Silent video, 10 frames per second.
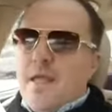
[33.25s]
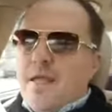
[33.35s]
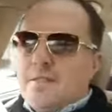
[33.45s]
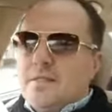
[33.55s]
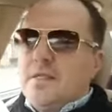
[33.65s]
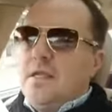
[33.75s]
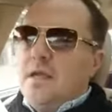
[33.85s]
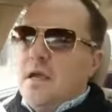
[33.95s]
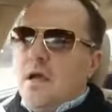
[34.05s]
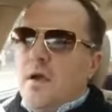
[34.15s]
It's
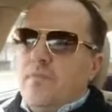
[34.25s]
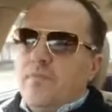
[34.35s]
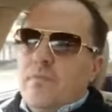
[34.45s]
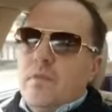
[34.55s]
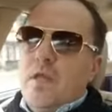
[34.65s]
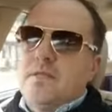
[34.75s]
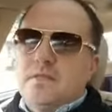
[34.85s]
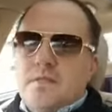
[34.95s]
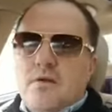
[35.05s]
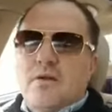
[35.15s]
the, um, it's
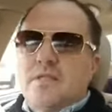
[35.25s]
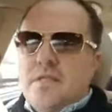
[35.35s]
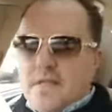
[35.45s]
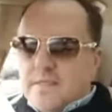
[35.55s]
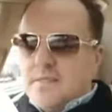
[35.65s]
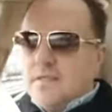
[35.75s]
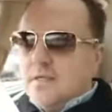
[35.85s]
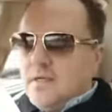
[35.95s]
Seller Assist.